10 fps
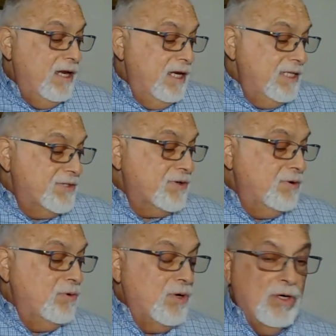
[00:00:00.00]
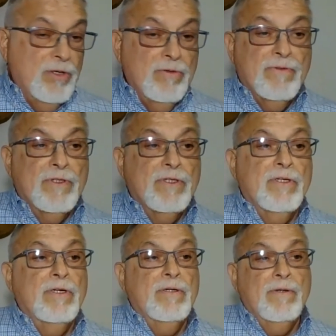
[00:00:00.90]
let's go
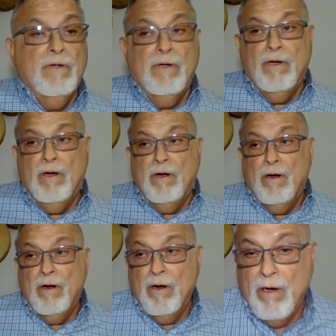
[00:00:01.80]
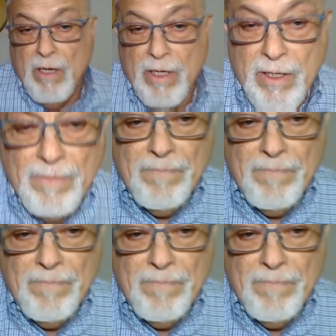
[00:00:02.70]
over our